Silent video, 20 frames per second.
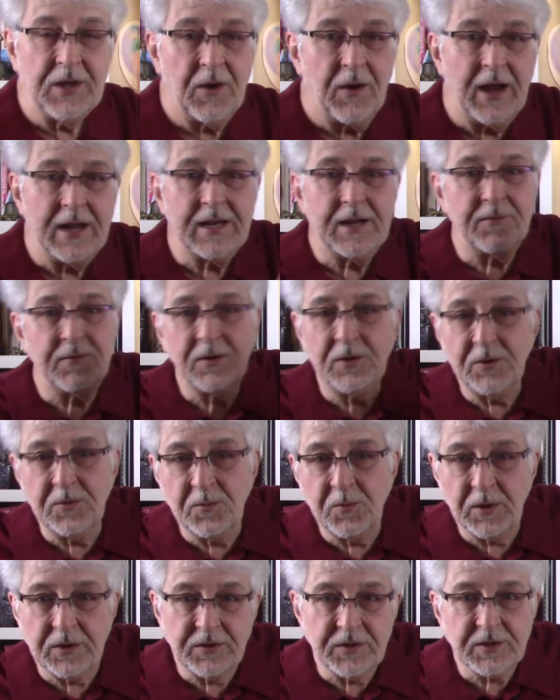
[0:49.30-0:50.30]
Now, I never
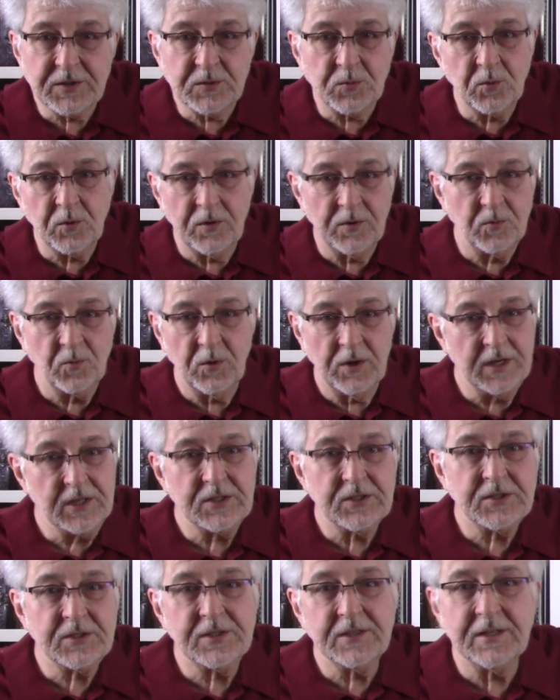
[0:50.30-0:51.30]
knew what this word
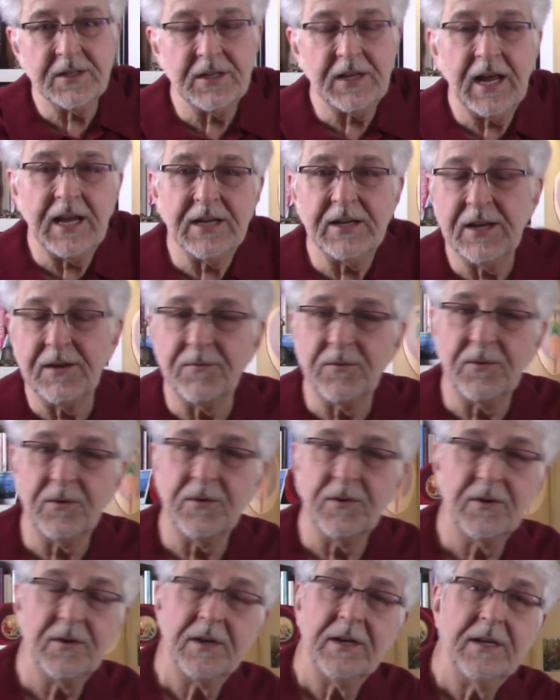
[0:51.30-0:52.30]
was, and I
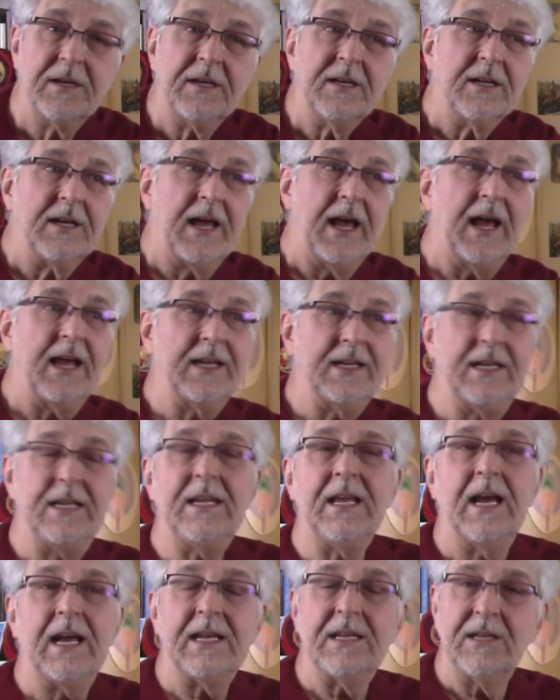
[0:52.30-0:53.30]
never had
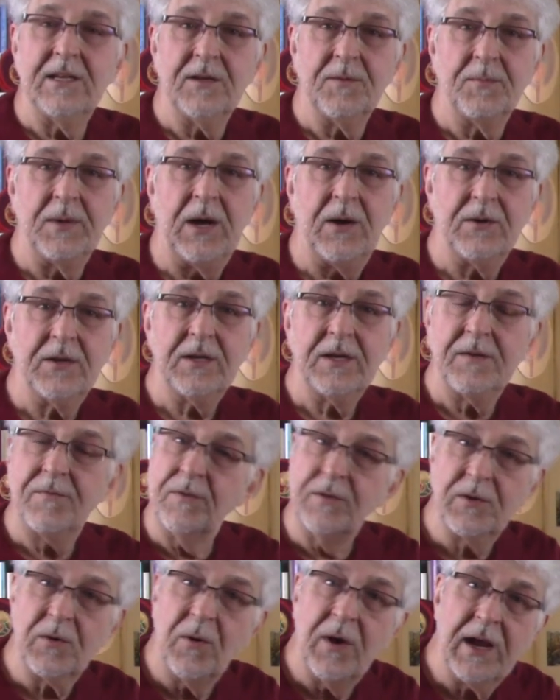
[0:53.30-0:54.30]
any idea about it,
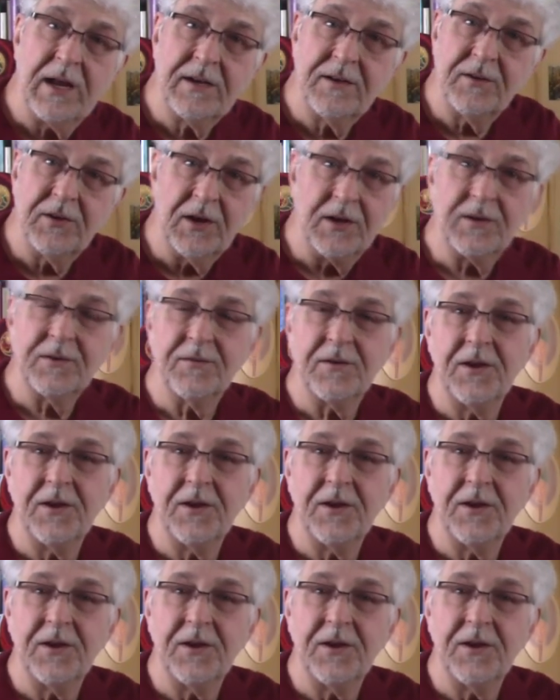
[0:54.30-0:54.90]
even though I had done it